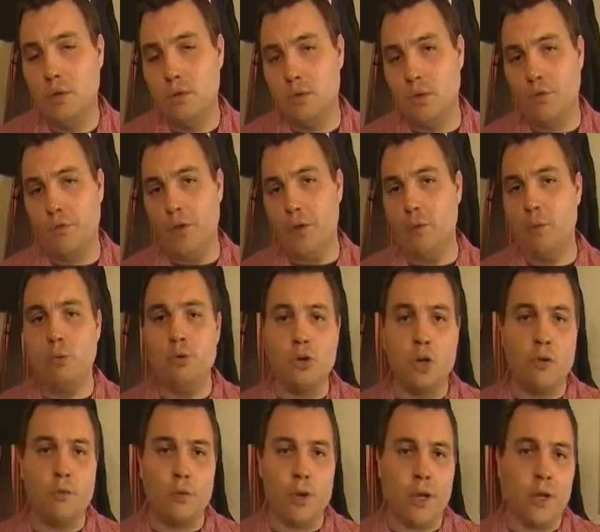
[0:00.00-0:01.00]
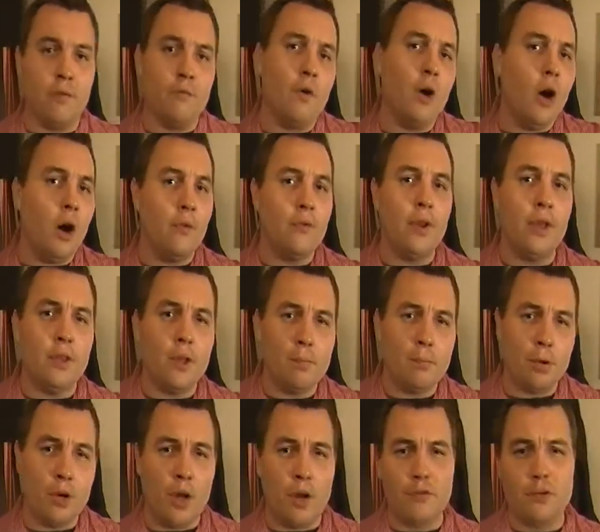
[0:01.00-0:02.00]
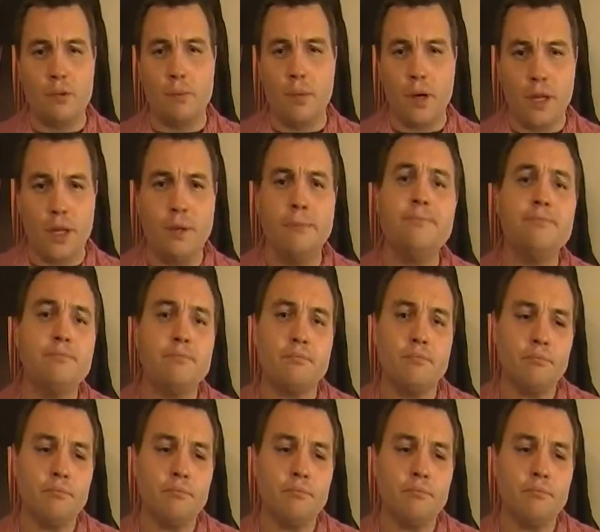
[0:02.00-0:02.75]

So the Federal Reserve will get involved, and they'll print off some money.